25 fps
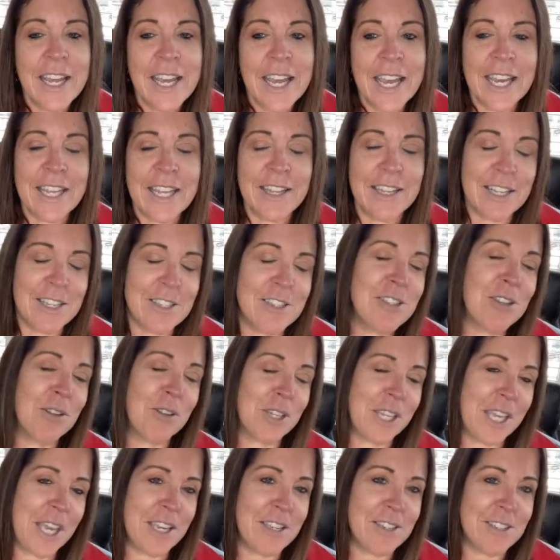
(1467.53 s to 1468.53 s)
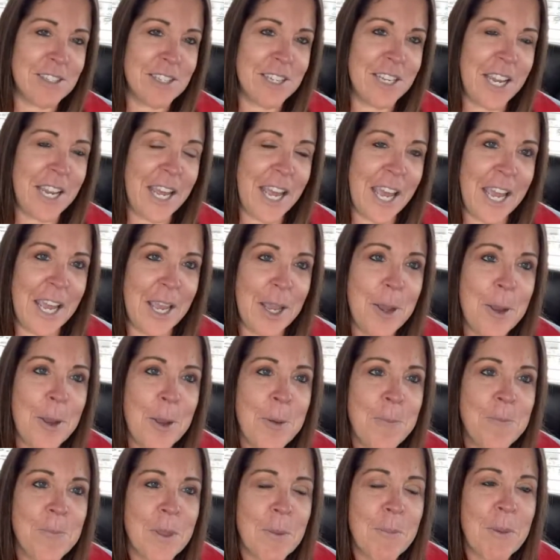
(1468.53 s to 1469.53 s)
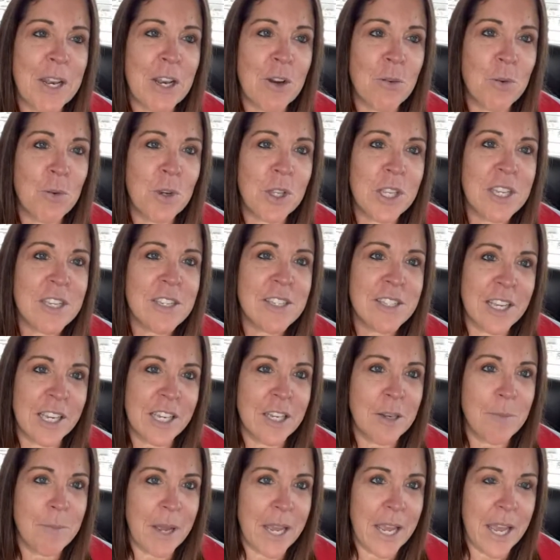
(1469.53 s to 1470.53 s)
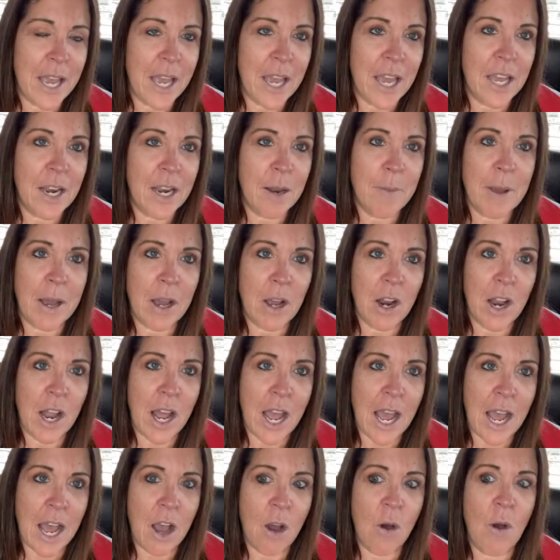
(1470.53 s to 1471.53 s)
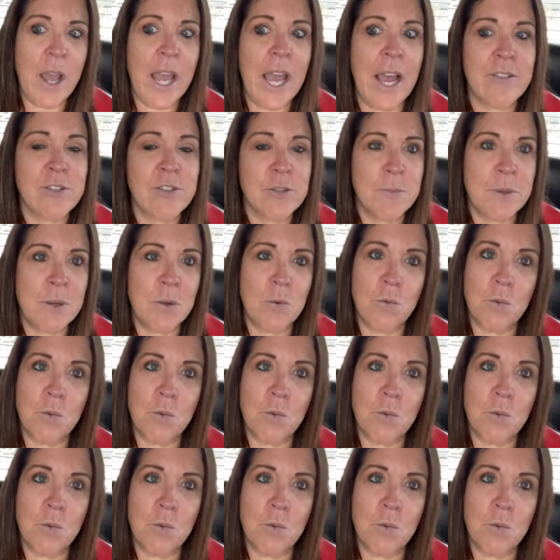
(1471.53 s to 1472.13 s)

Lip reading: And that's still the case today. But it really stuck in my head about how I have to be